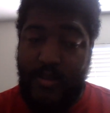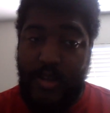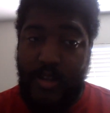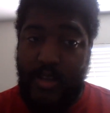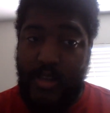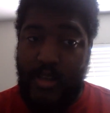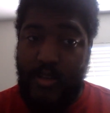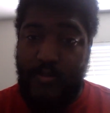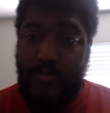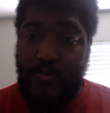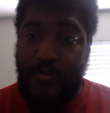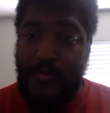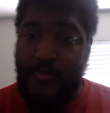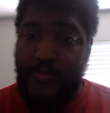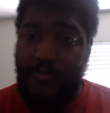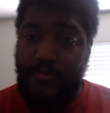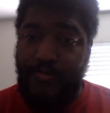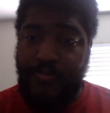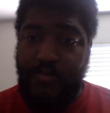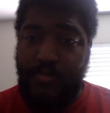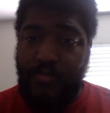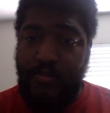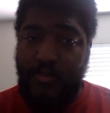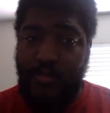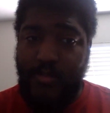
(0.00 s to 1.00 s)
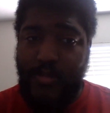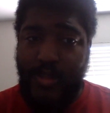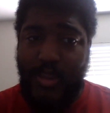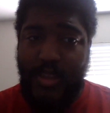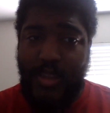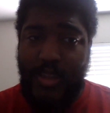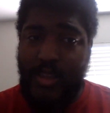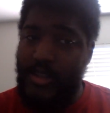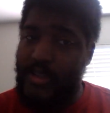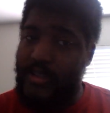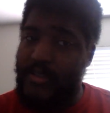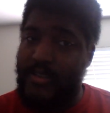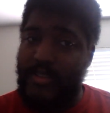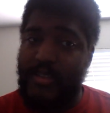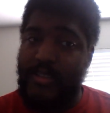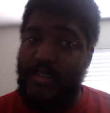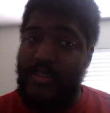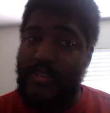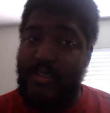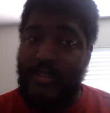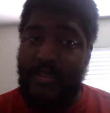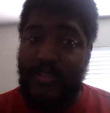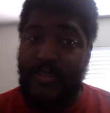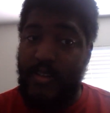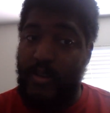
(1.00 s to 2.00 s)
You know,
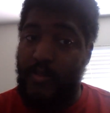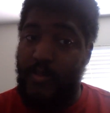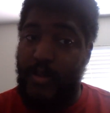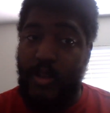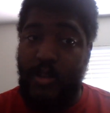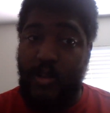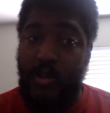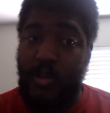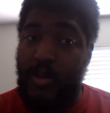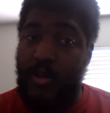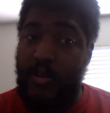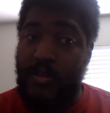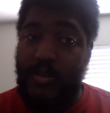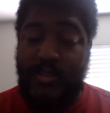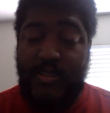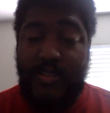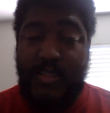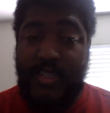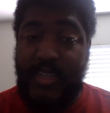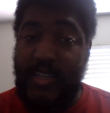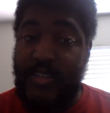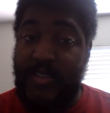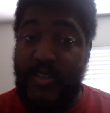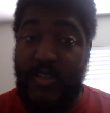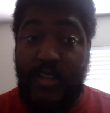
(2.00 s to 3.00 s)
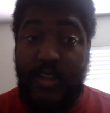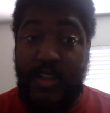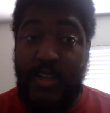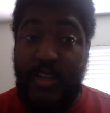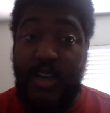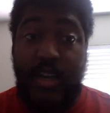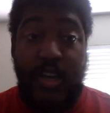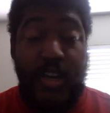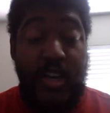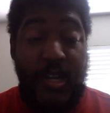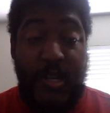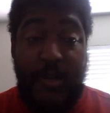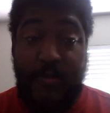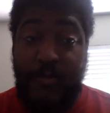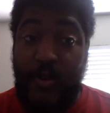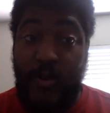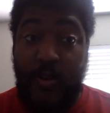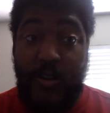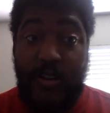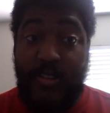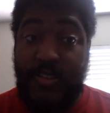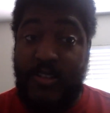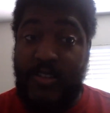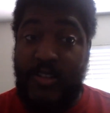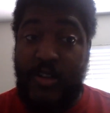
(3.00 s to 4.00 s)
it's going to be a long season, and if
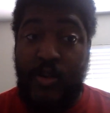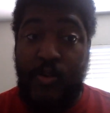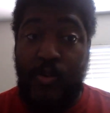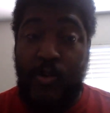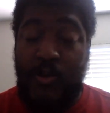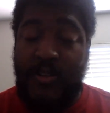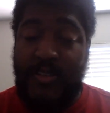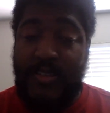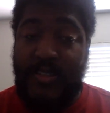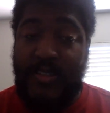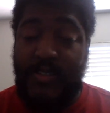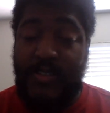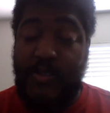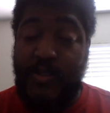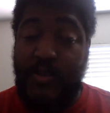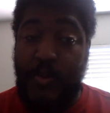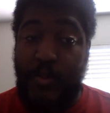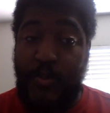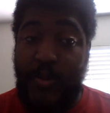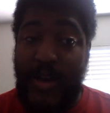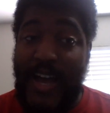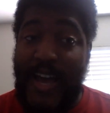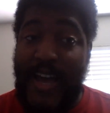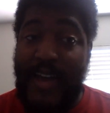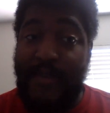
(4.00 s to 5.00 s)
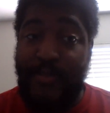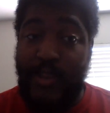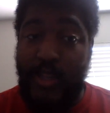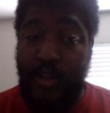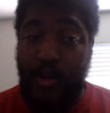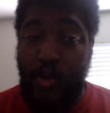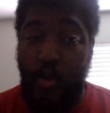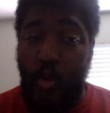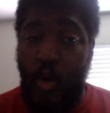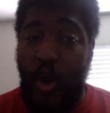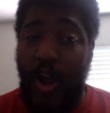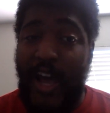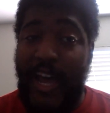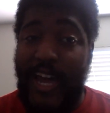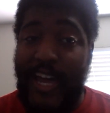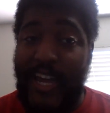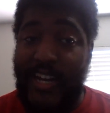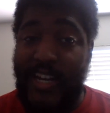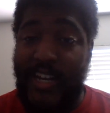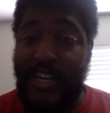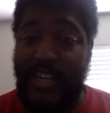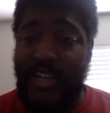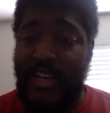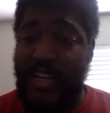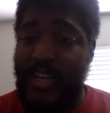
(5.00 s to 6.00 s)
Arkansas wants to survive the
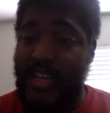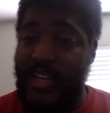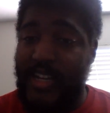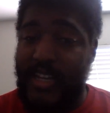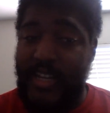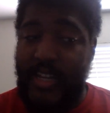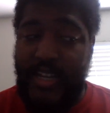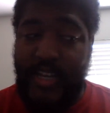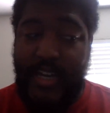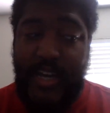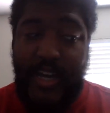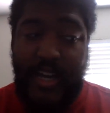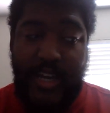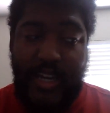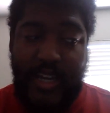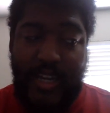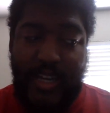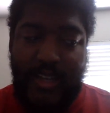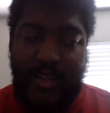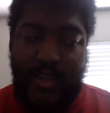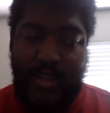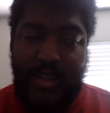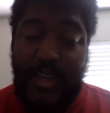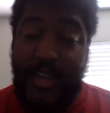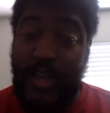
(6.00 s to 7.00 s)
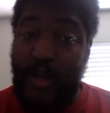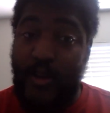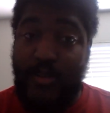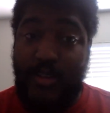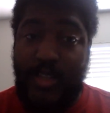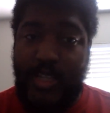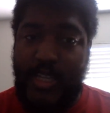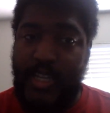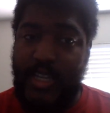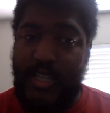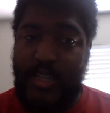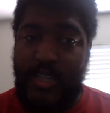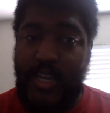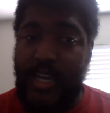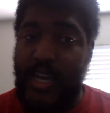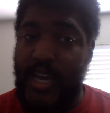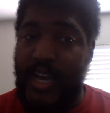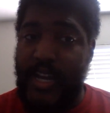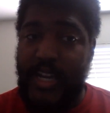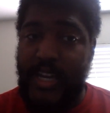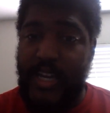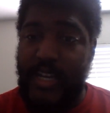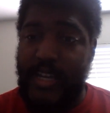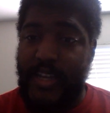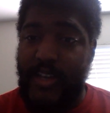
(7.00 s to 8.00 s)
grind, they got to get healthy. They
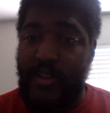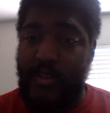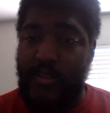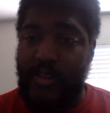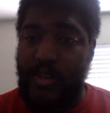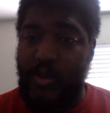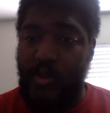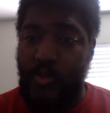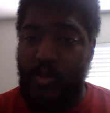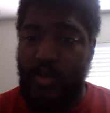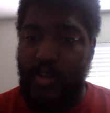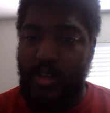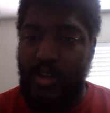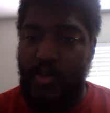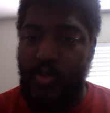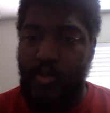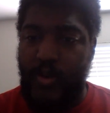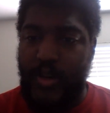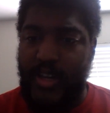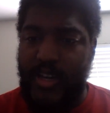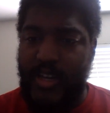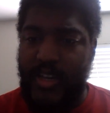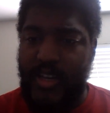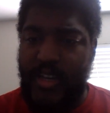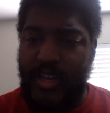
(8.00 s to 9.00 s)
got to get healthy really quick.